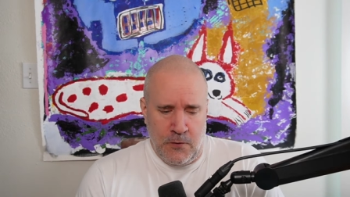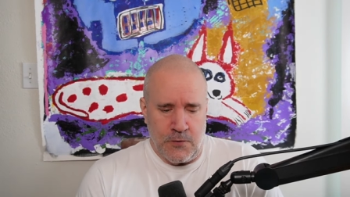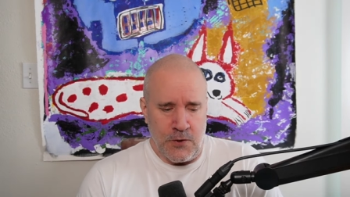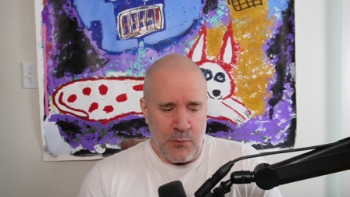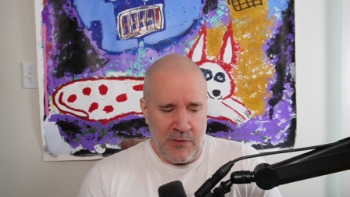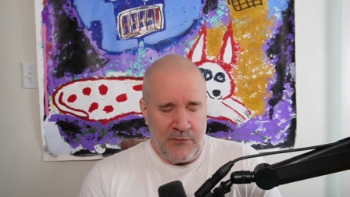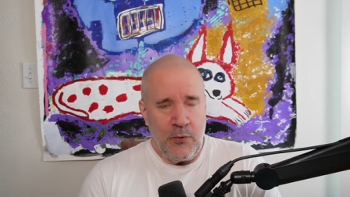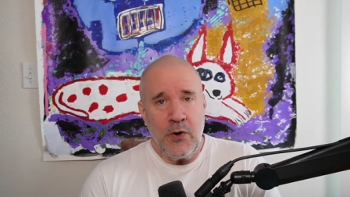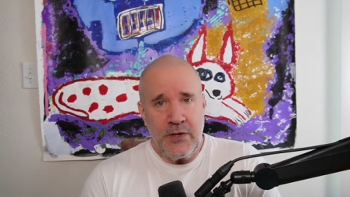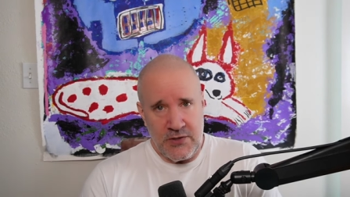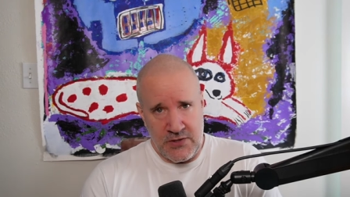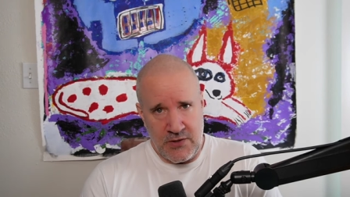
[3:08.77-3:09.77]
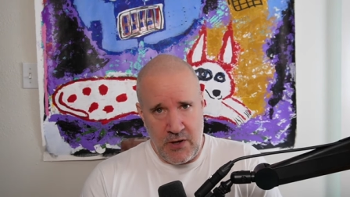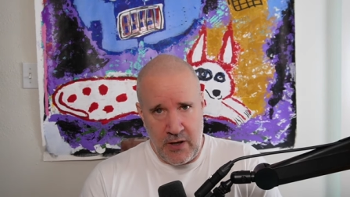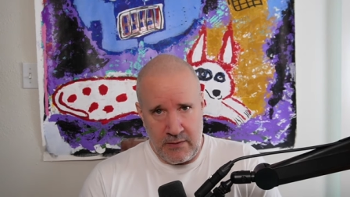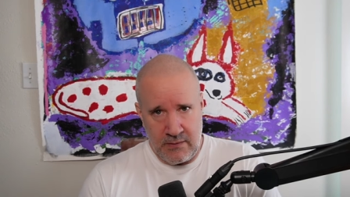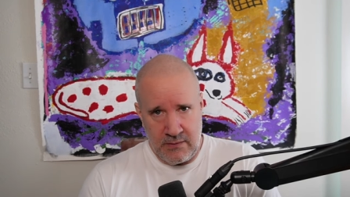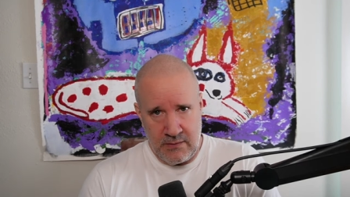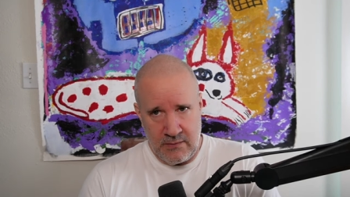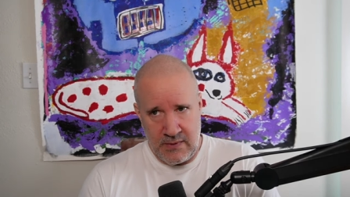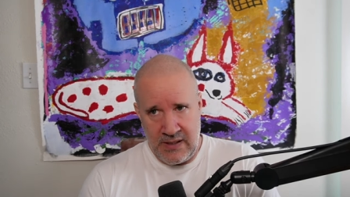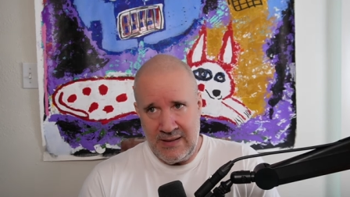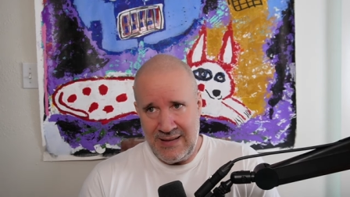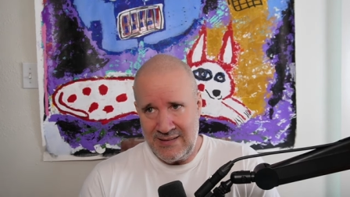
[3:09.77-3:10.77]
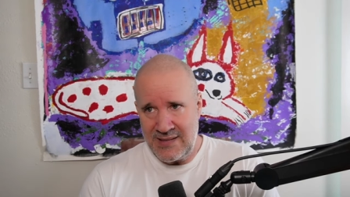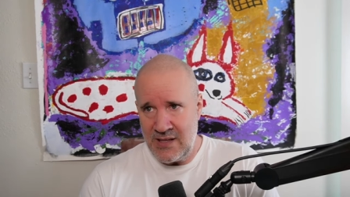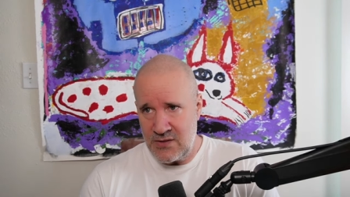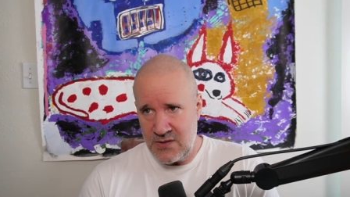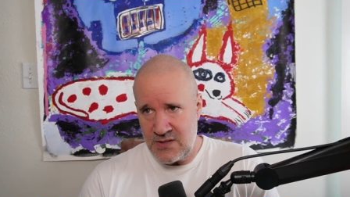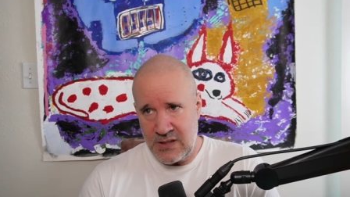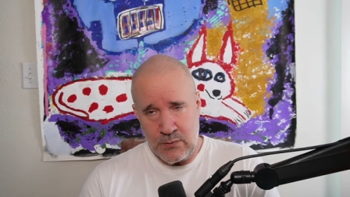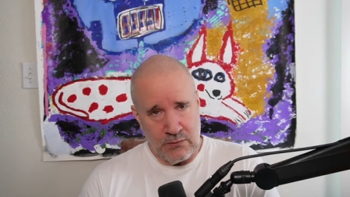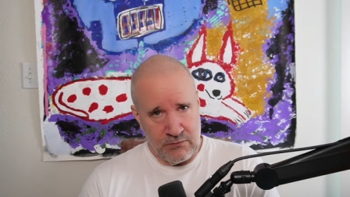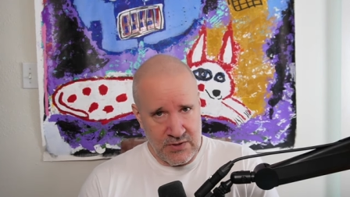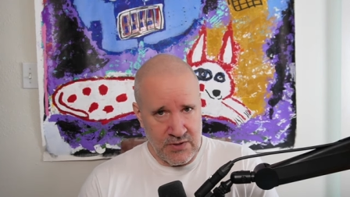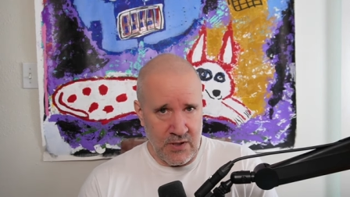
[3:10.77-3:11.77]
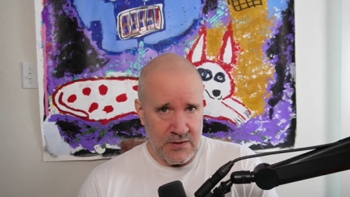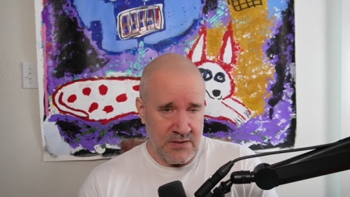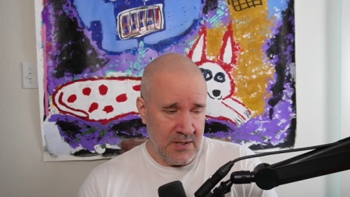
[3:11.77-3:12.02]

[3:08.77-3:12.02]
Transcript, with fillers: So before you start, and intentions equal results,